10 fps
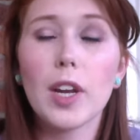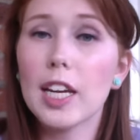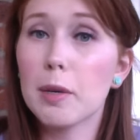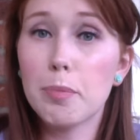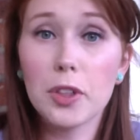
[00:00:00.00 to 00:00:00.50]

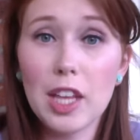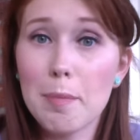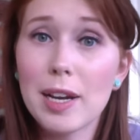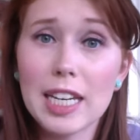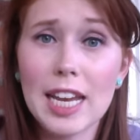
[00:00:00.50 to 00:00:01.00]
I can put
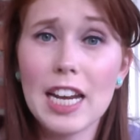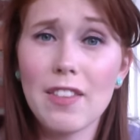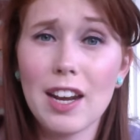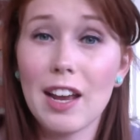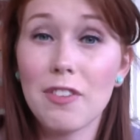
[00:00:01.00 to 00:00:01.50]
that many in
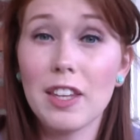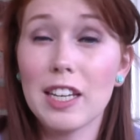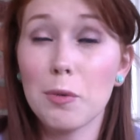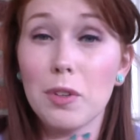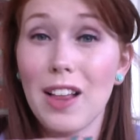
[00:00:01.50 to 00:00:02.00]
and then I feel
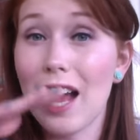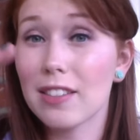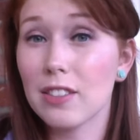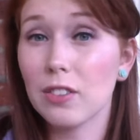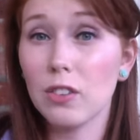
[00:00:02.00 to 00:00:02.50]
like it will
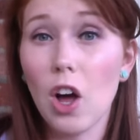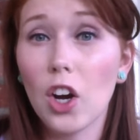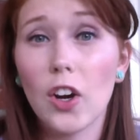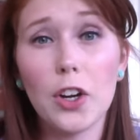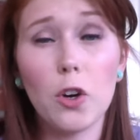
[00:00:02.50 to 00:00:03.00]
last
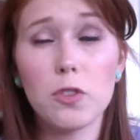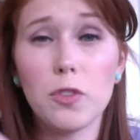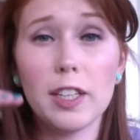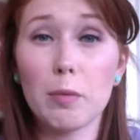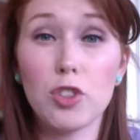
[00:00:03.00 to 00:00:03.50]
longer. I don't have to
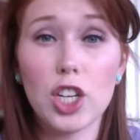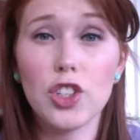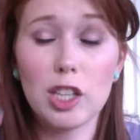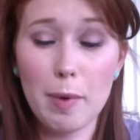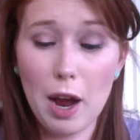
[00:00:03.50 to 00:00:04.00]
feel like I'm
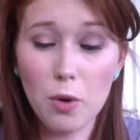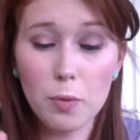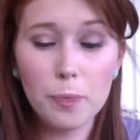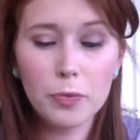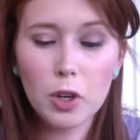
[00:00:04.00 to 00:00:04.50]
changing them
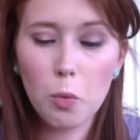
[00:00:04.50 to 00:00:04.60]
out.